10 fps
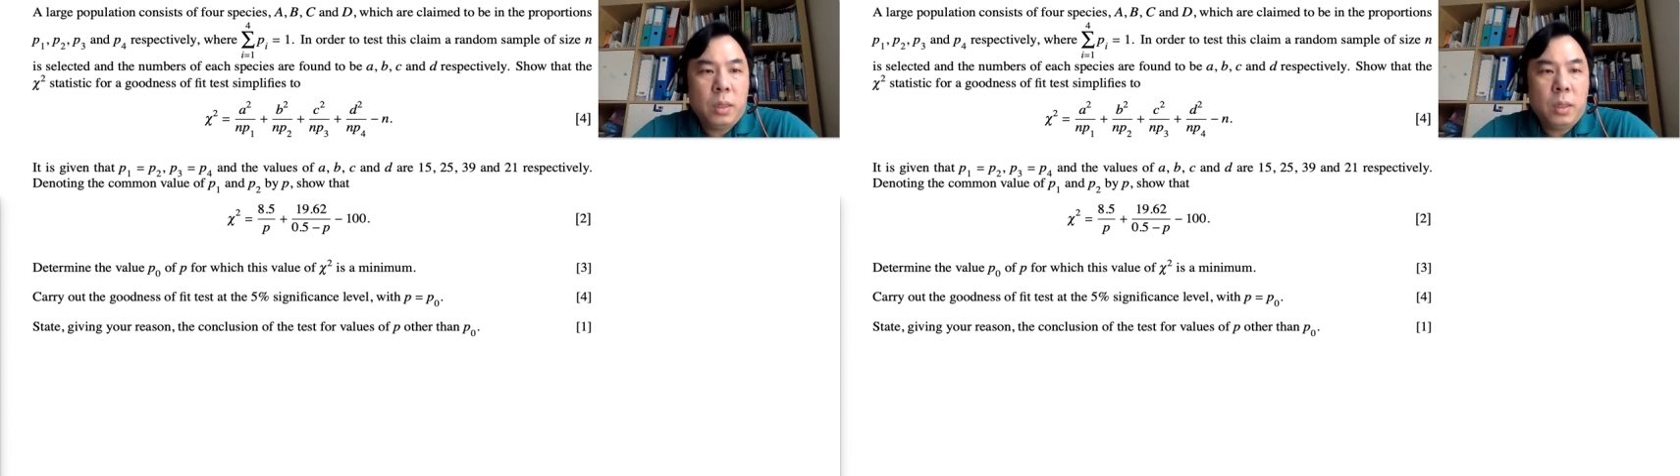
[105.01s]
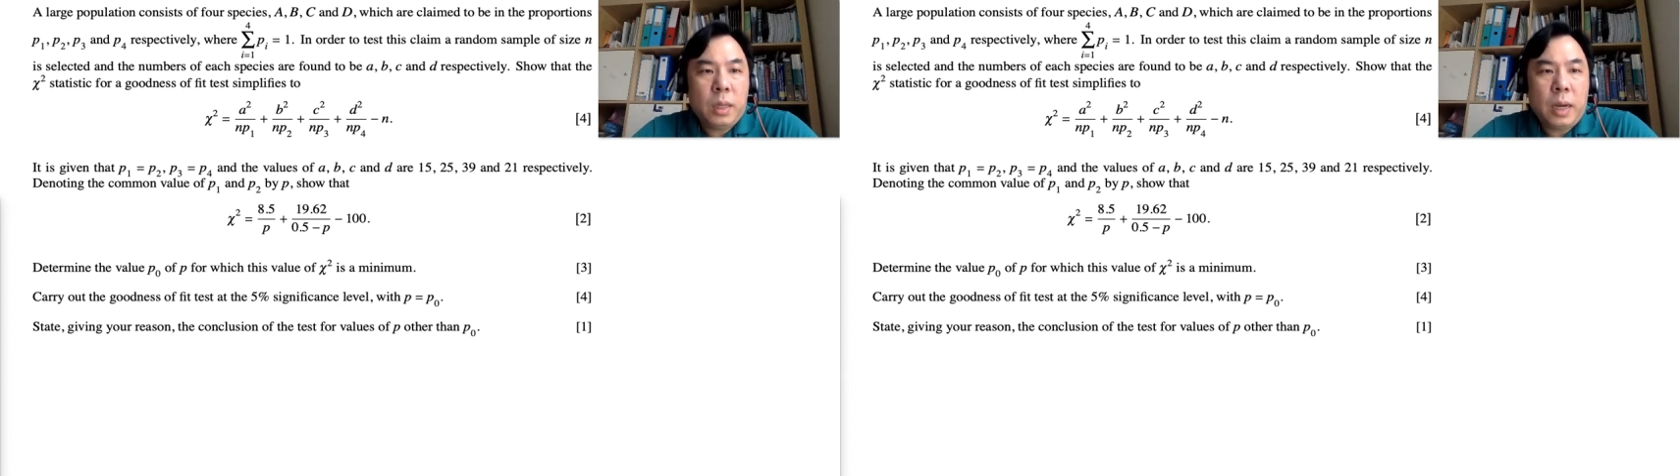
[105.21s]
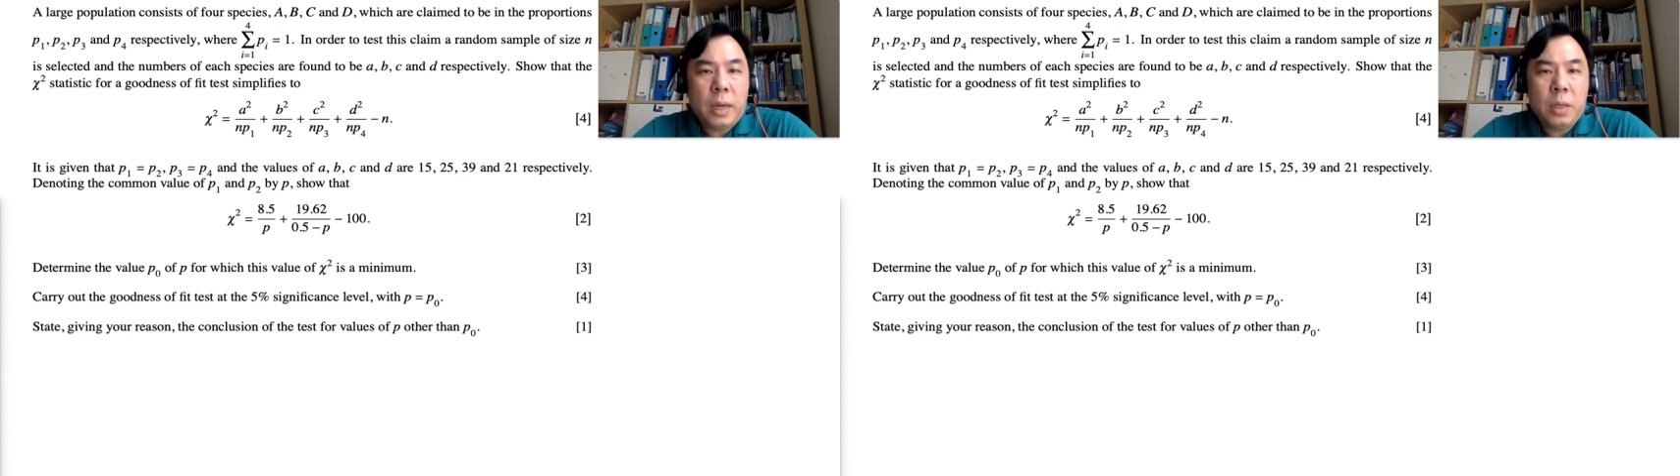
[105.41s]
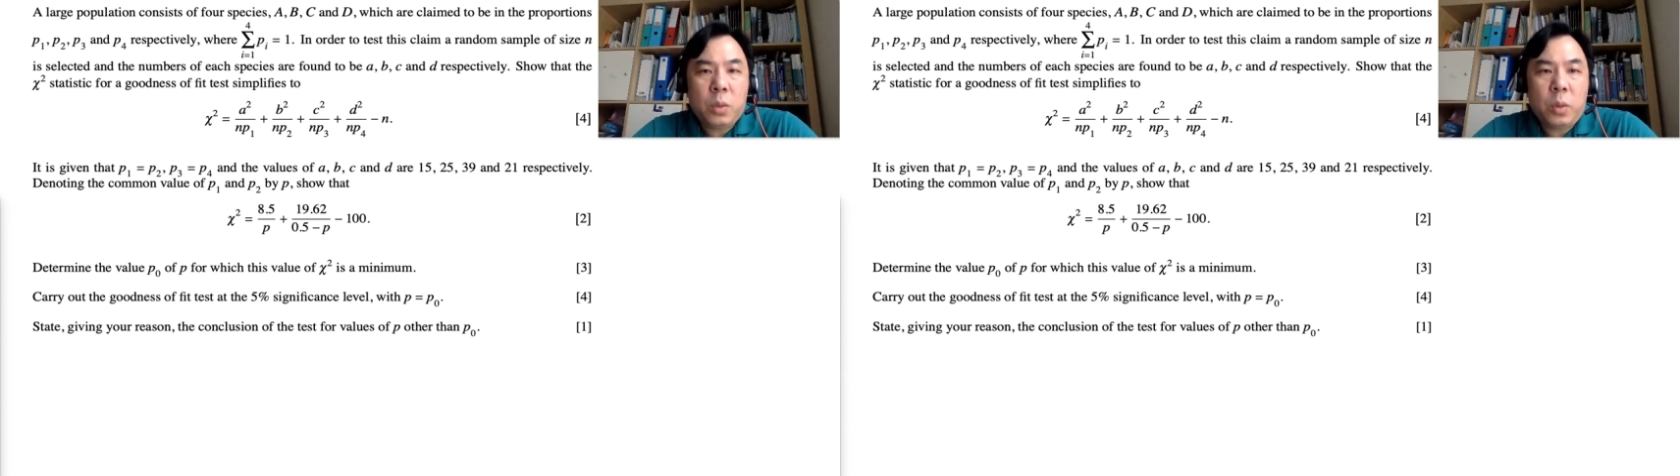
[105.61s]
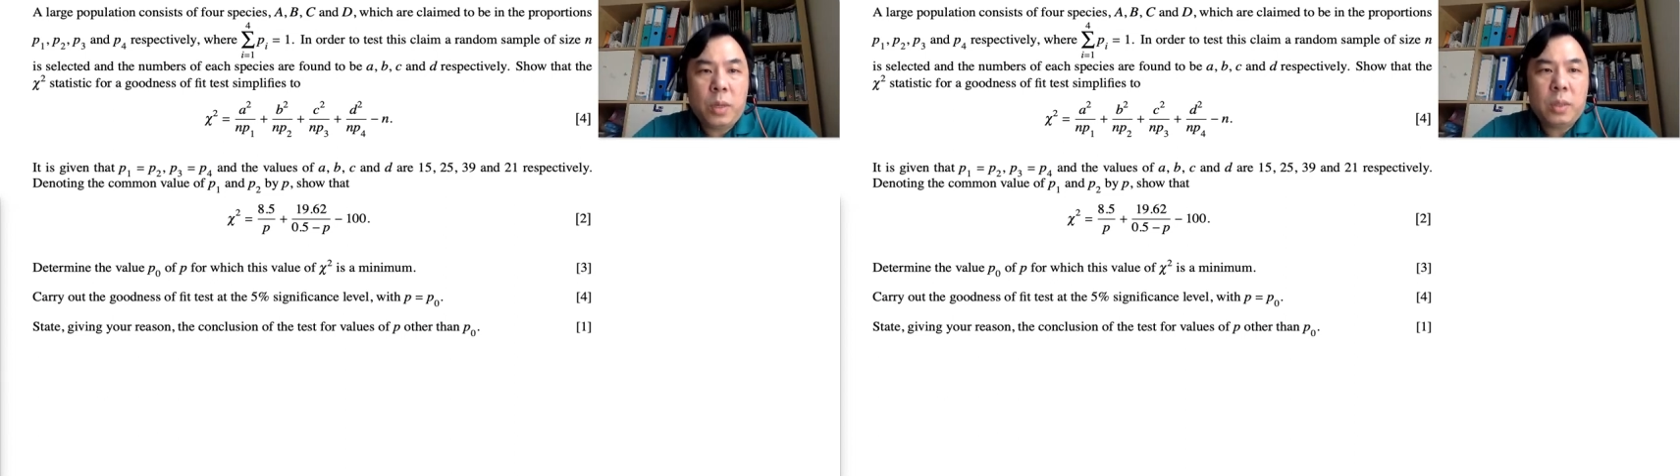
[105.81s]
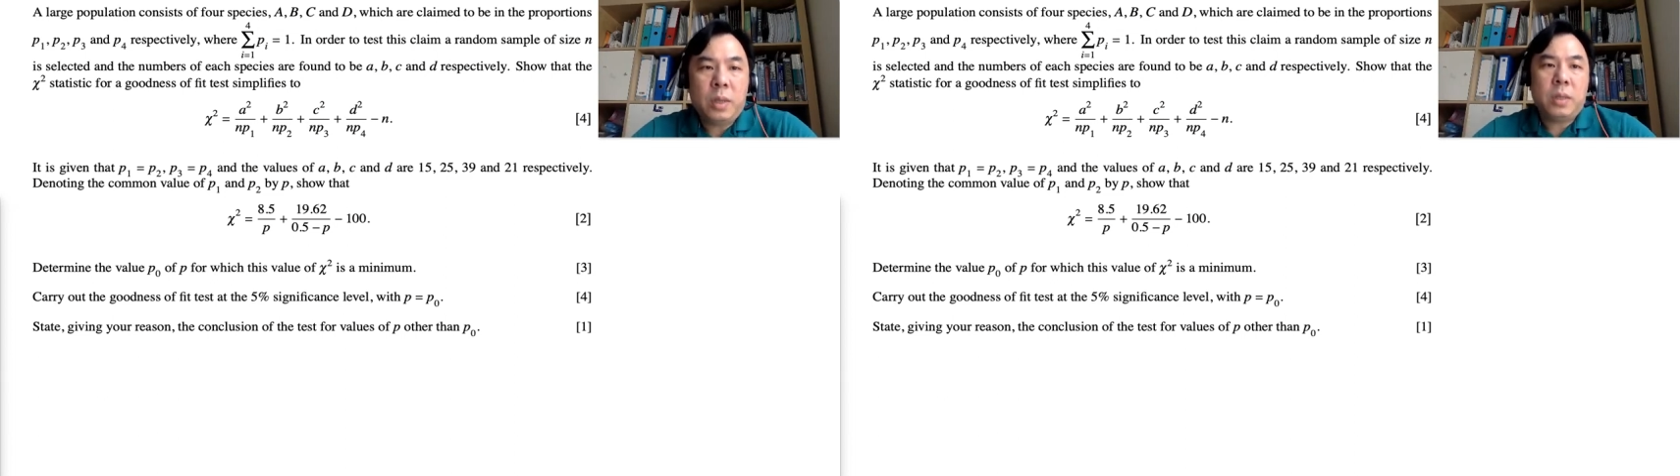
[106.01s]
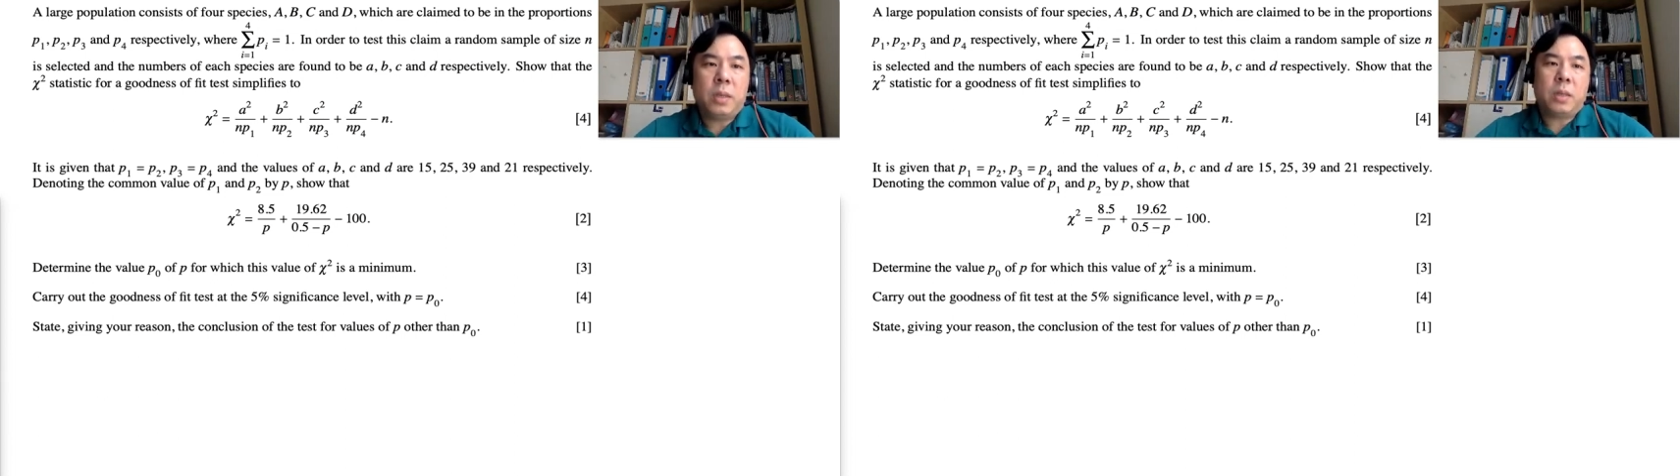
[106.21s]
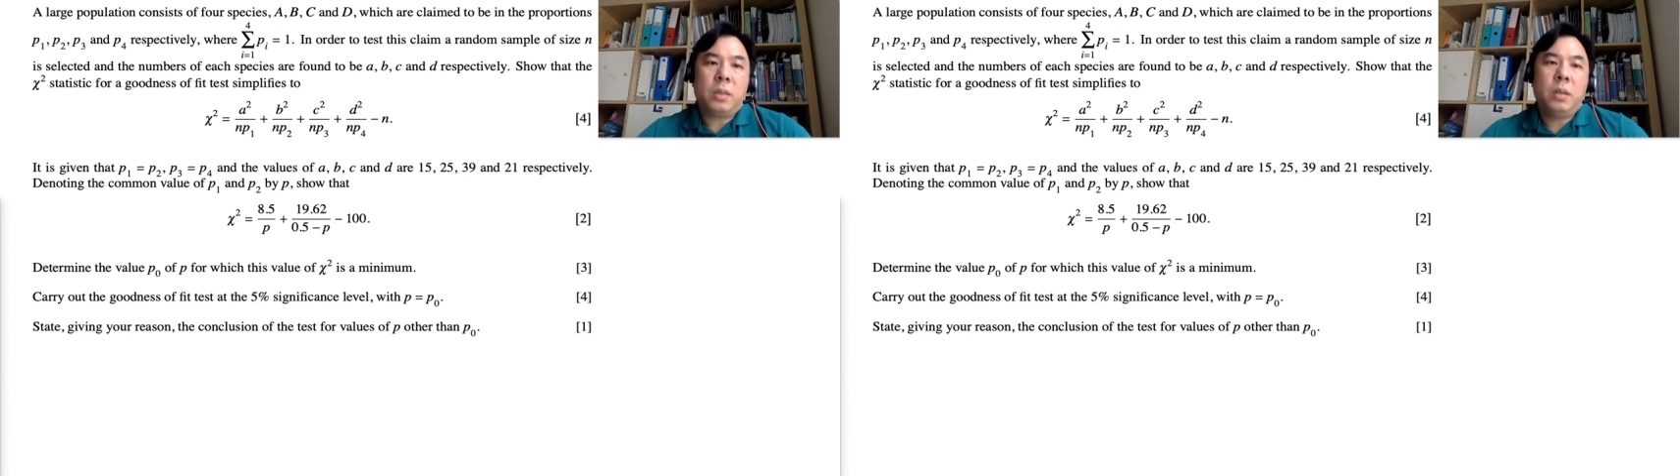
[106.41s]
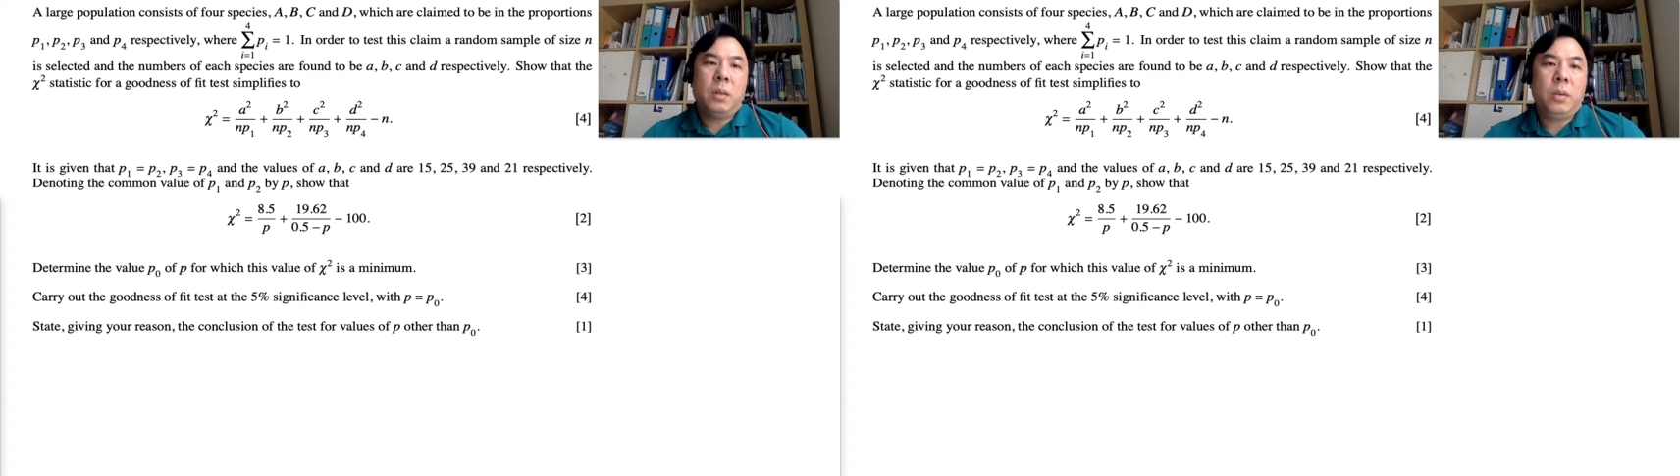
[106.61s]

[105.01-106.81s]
the chi-square statistics